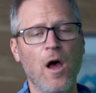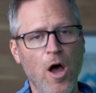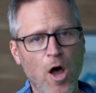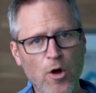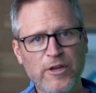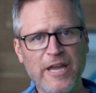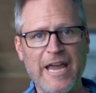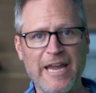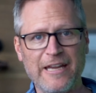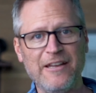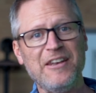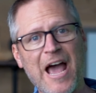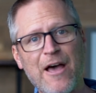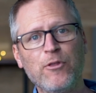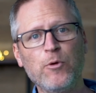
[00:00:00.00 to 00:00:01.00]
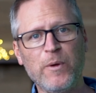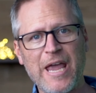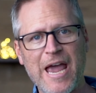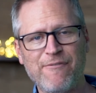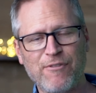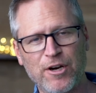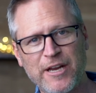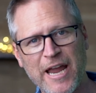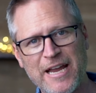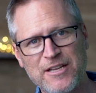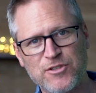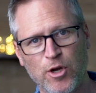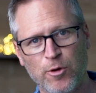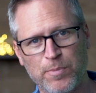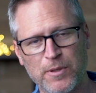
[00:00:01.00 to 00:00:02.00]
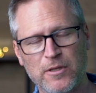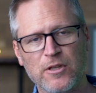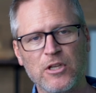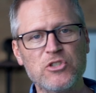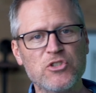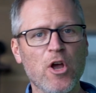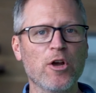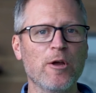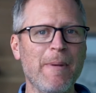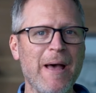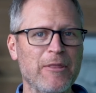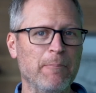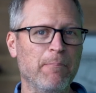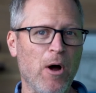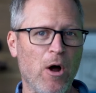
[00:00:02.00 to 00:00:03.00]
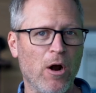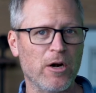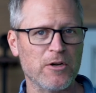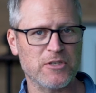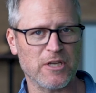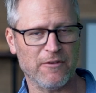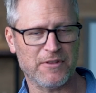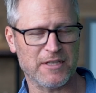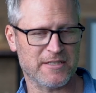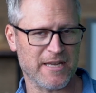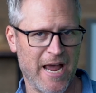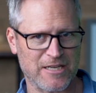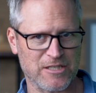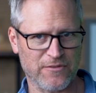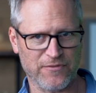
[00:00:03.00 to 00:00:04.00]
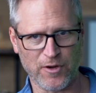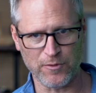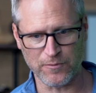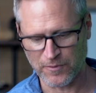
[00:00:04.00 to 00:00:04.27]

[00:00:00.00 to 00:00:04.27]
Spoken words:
Okay, now that we have our case open, let's talk about the parts of the saxophone.